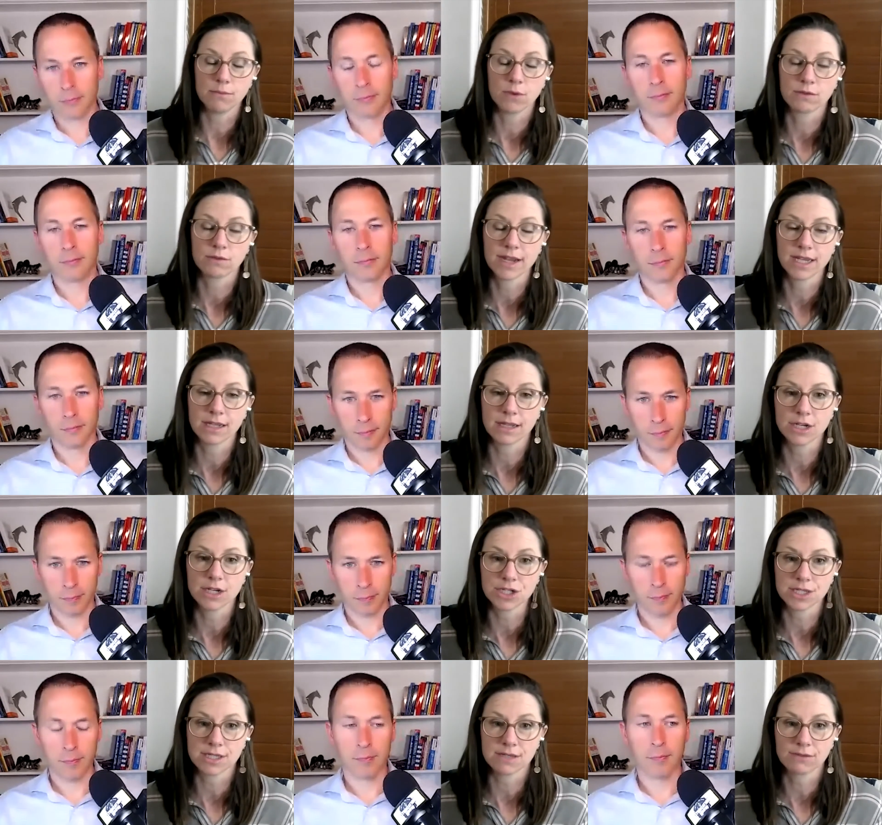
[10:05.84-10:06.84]
Speaker 1: with
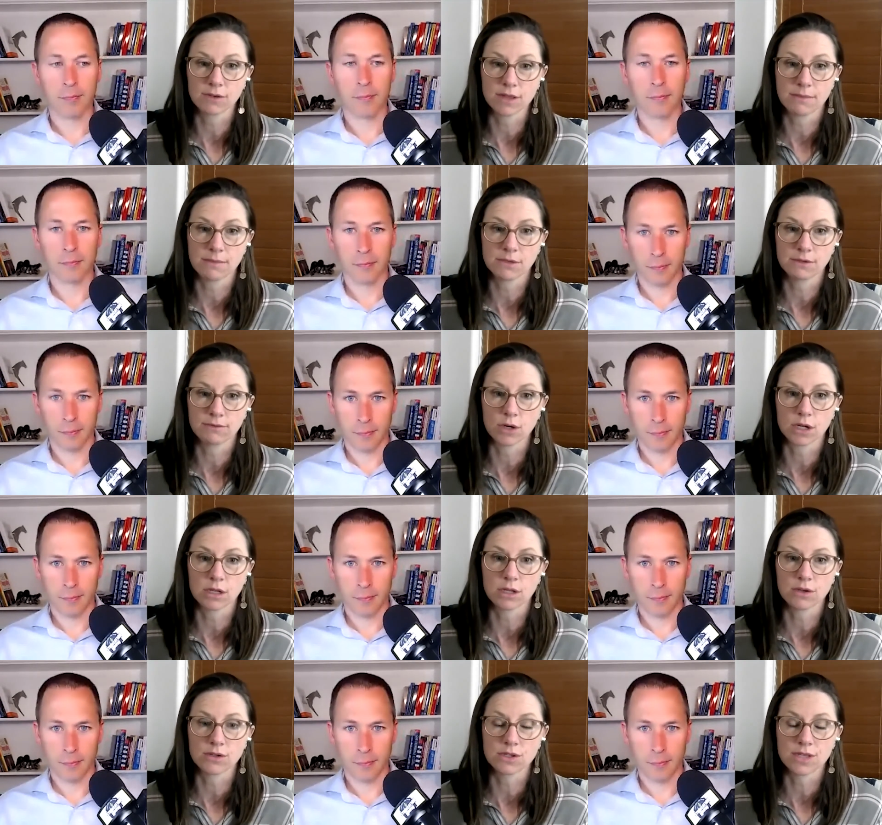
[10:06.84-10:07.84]
regulations for them to
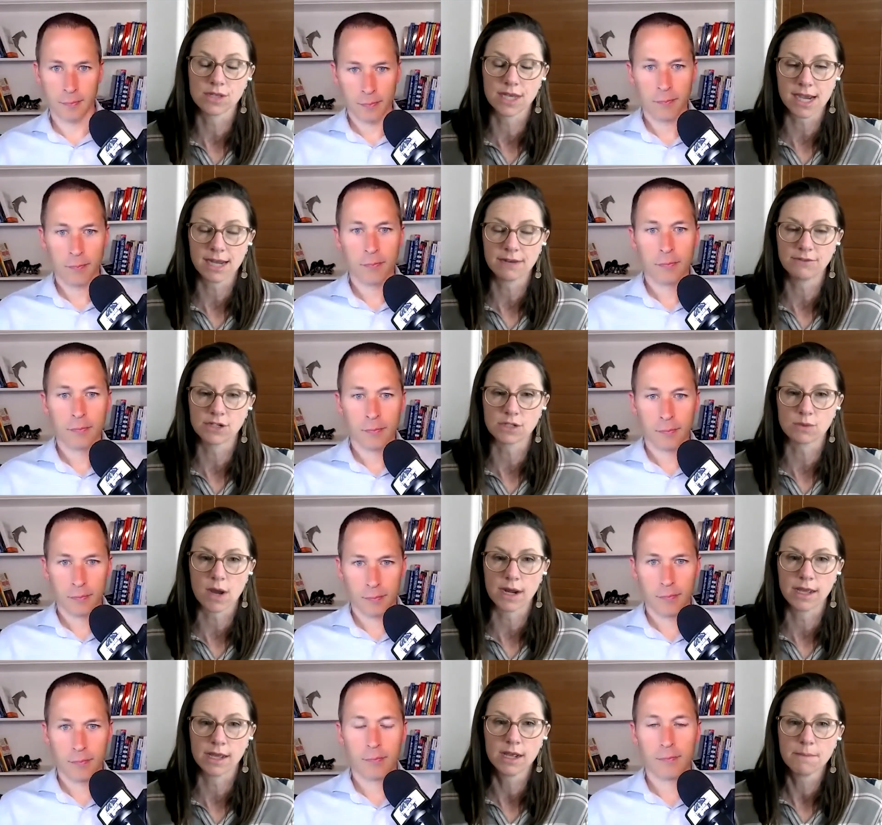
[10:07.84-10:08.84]
foreclose. So they kind of just
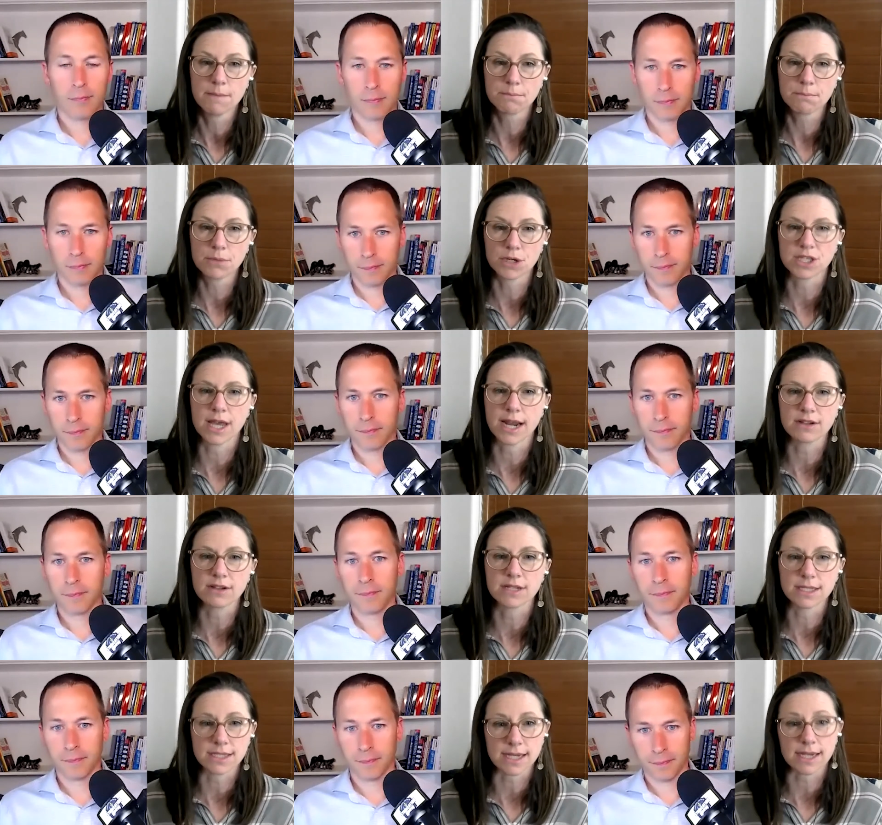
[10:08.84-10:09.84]
want to push that out
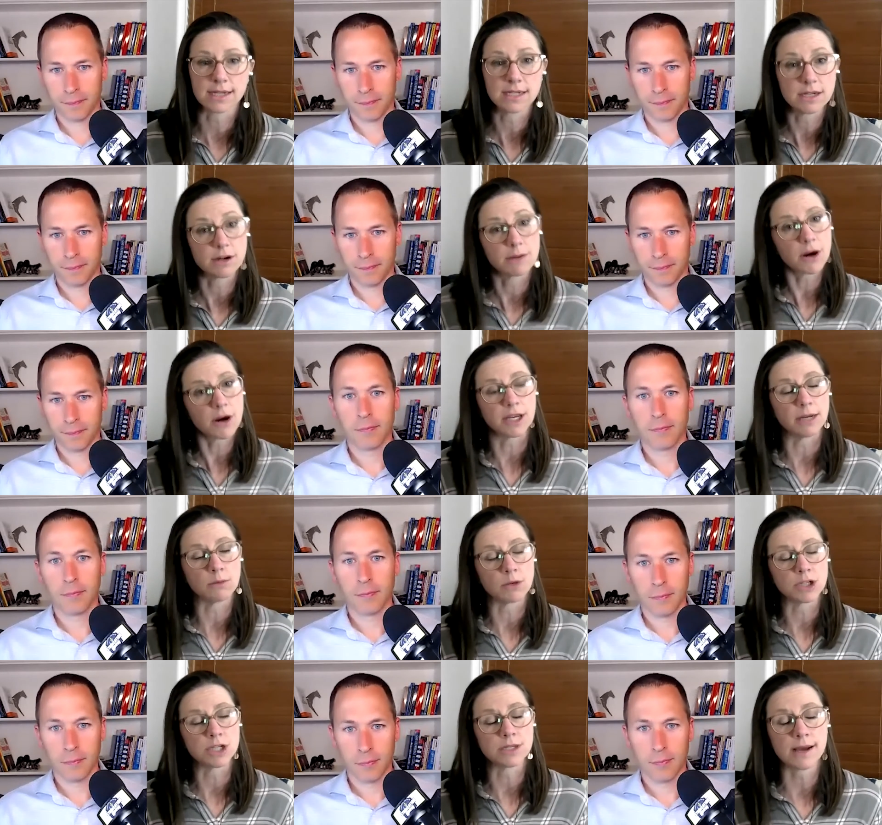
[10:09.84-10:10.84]
to the secondary market,
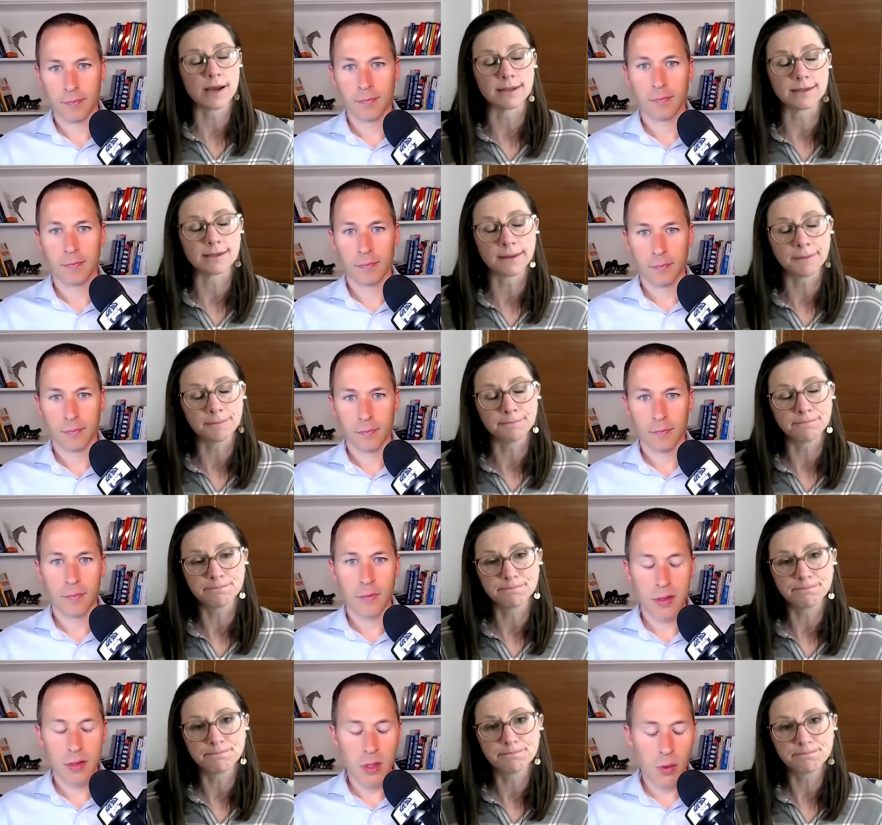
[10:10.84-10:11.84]
which is us.
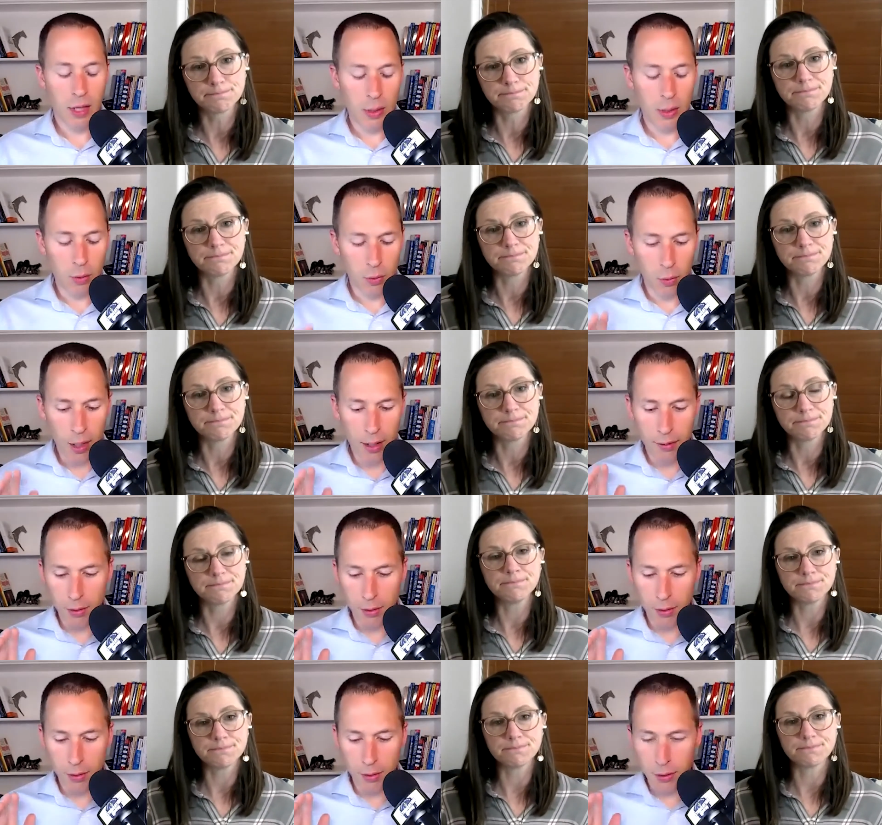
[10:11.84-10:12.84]
Speaker 2: So they would
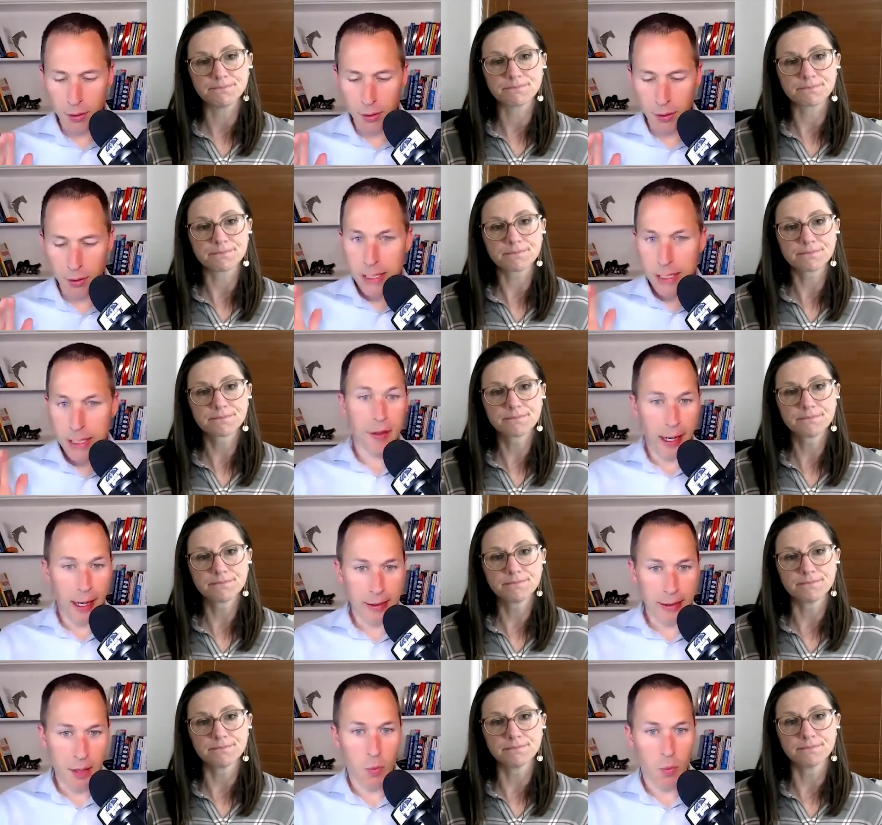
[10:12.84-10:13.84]
rather sell that
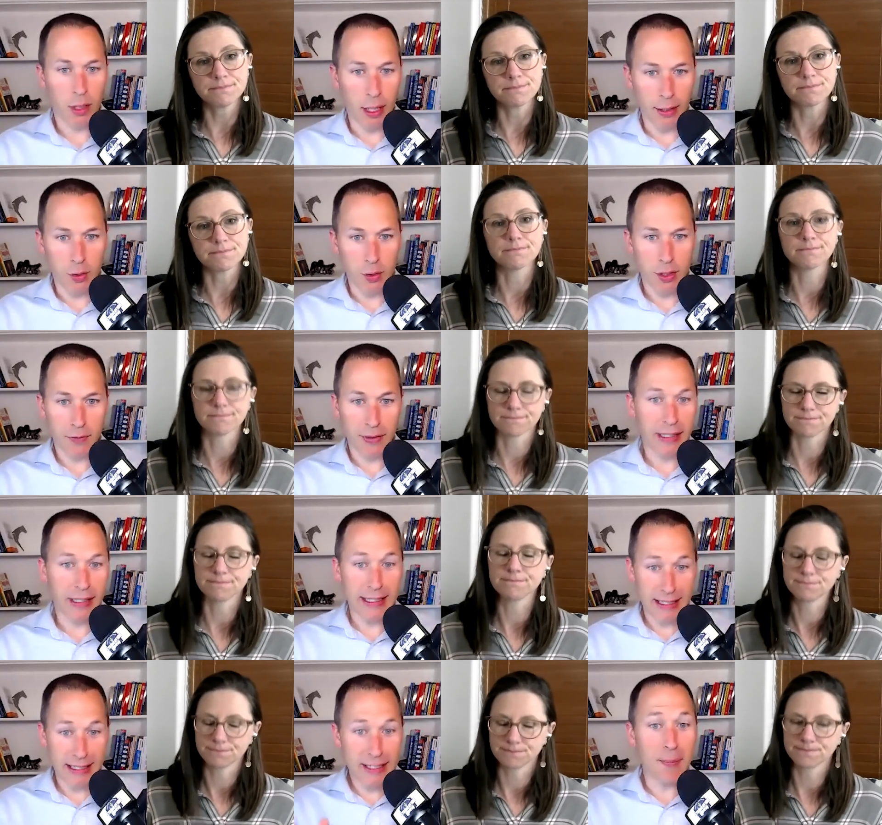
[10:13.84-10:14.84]
to someone like
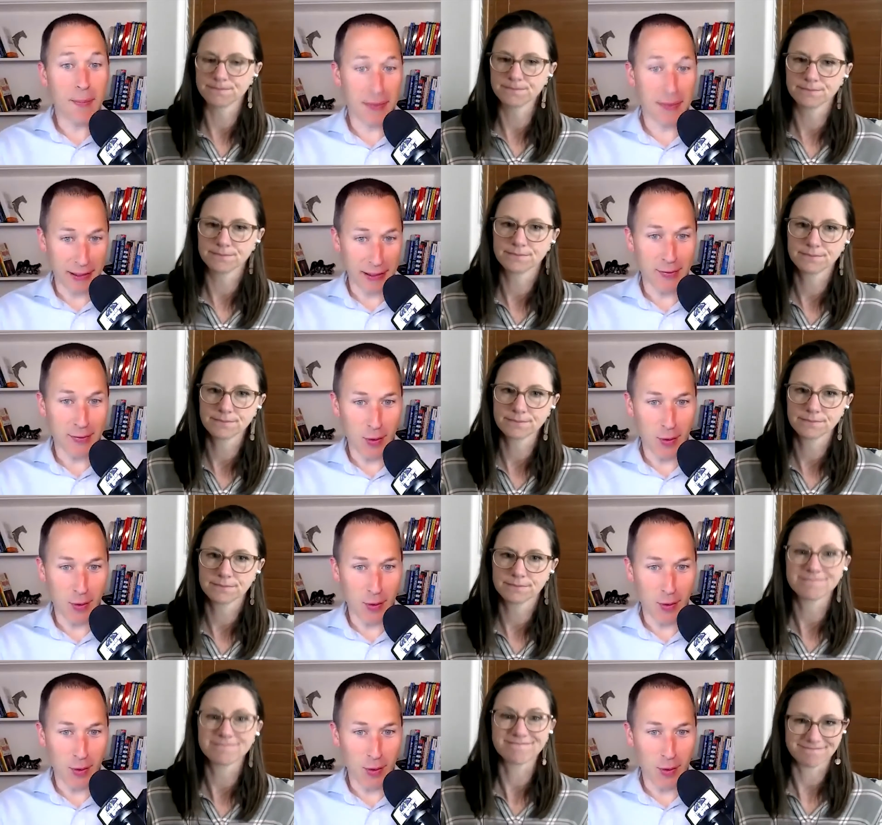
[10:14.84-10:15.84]
yourself and get something
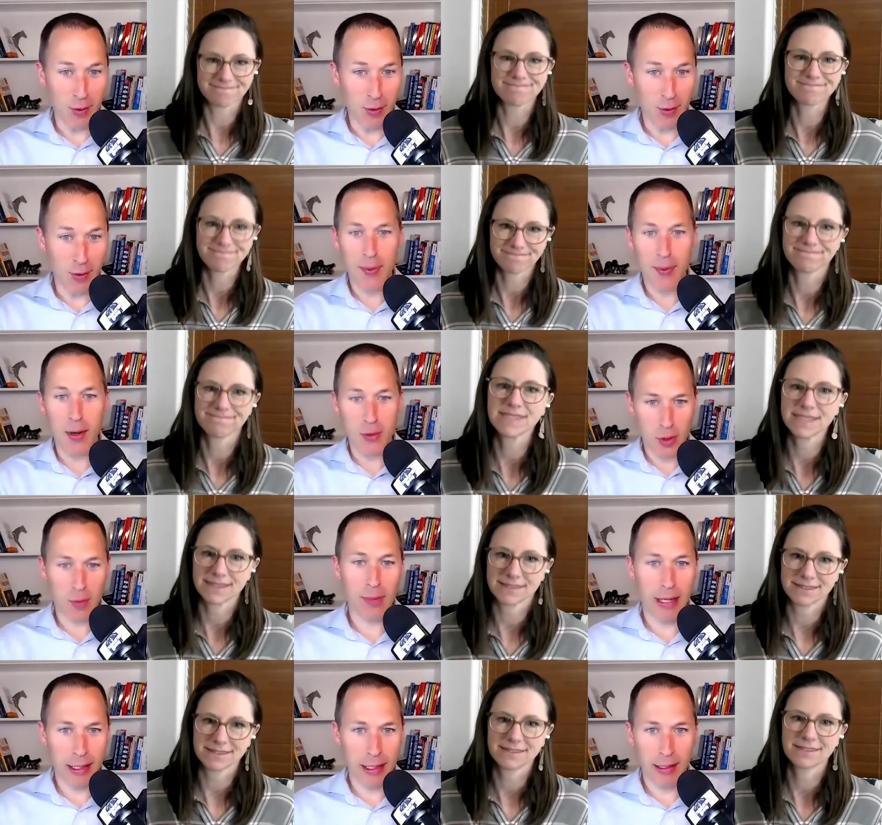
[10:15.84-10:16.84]
for it, as opposed
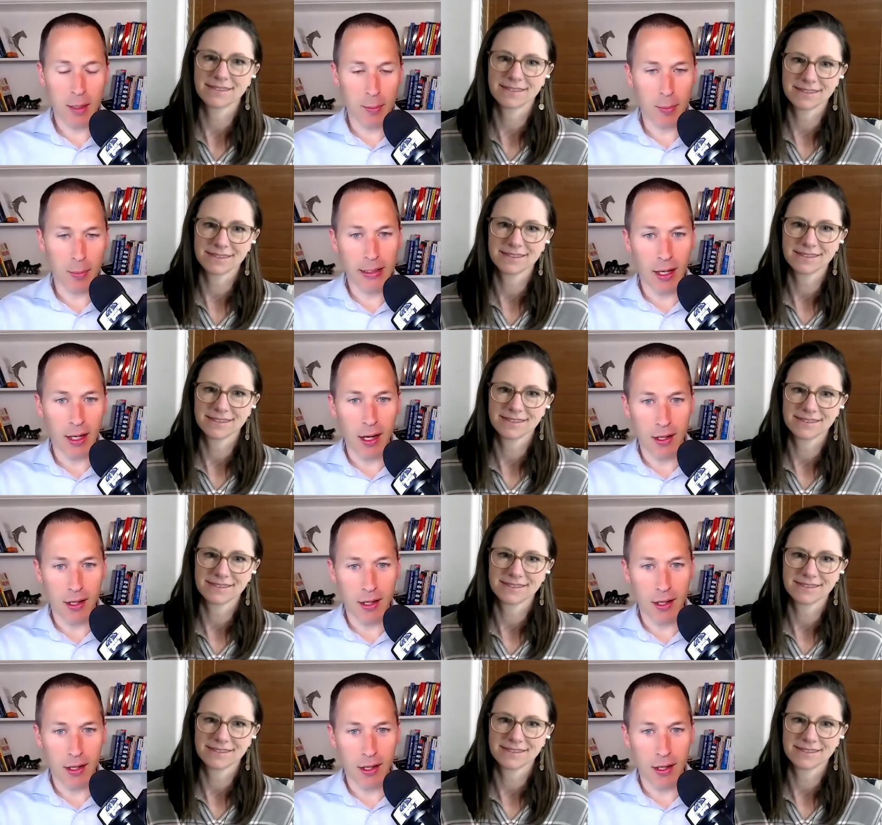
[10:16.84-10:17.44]
to it being a complete